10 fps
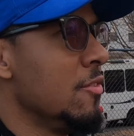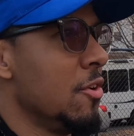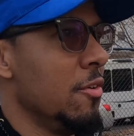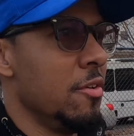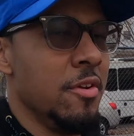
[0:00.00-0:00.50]

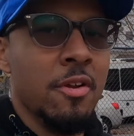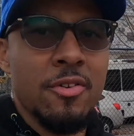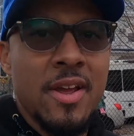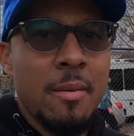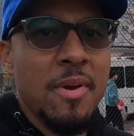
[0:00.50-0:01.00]
So, you
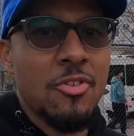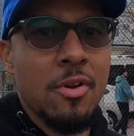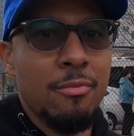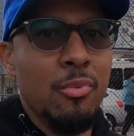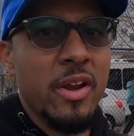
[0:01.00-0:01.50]
know, it's like a
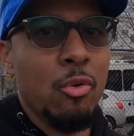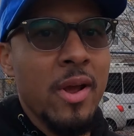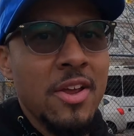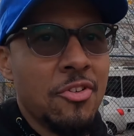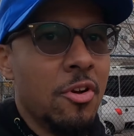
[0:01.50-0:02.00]
mix of
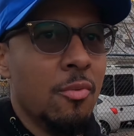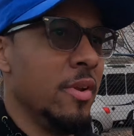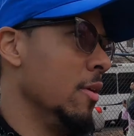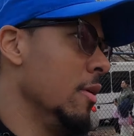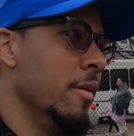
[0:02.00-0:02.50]
recreational
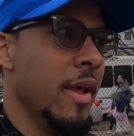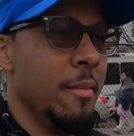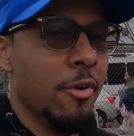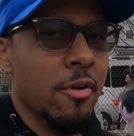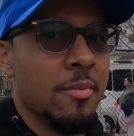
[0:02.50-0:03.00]
with the
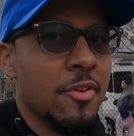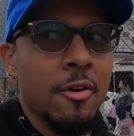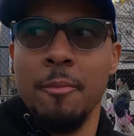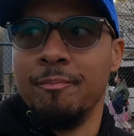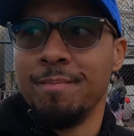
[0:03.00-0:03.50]
neighborhood.
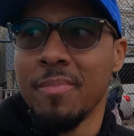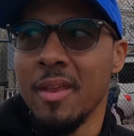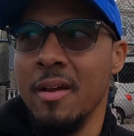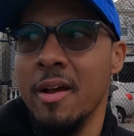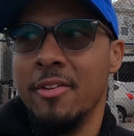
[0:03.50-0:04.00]
So,
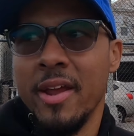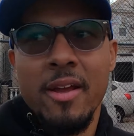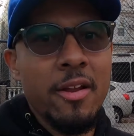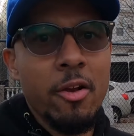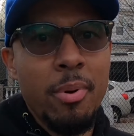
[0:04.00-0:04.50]

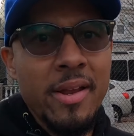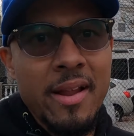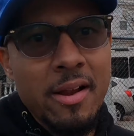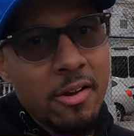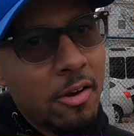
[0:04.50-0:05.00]
taking another break,
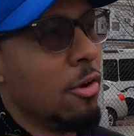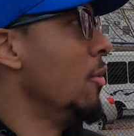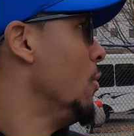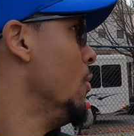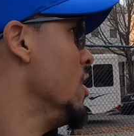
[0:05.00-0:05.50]
then I'm gonna
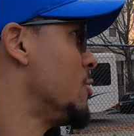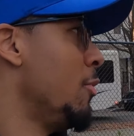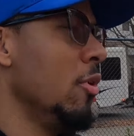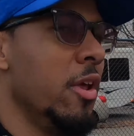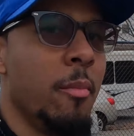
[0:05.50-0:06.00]
go
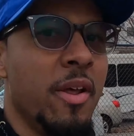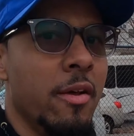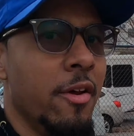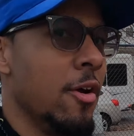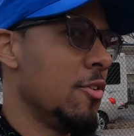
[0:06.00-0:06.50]
explore a little
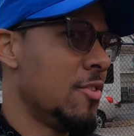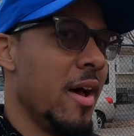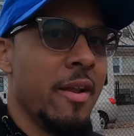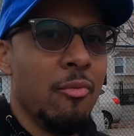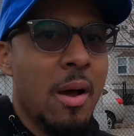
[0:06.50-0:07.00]
bit of the other
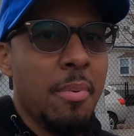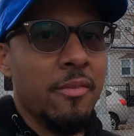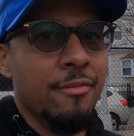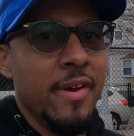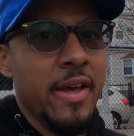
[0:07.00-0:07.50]
side and wrap up the